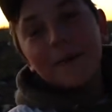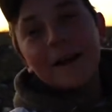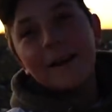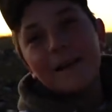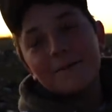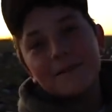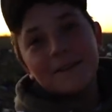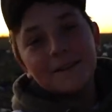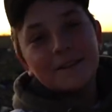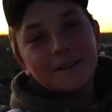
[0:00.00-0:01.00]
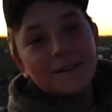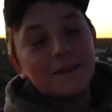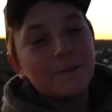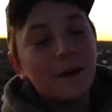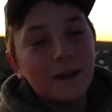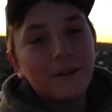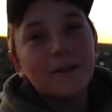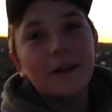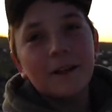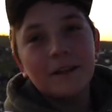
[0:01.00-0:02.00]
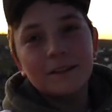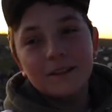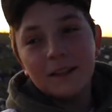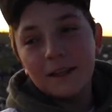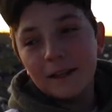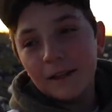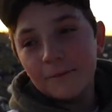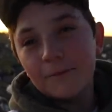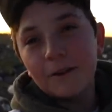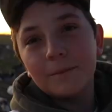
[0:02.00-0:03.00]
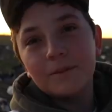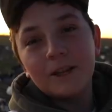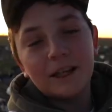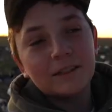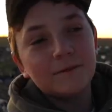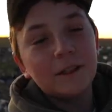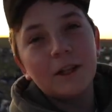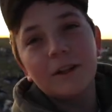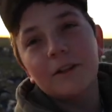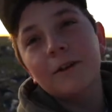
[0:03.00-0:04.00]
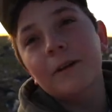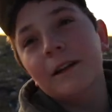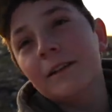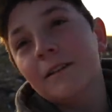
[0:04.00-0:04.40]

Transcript: My name is Easton Michael Harris, and I'm from Jacksonville, Illinois.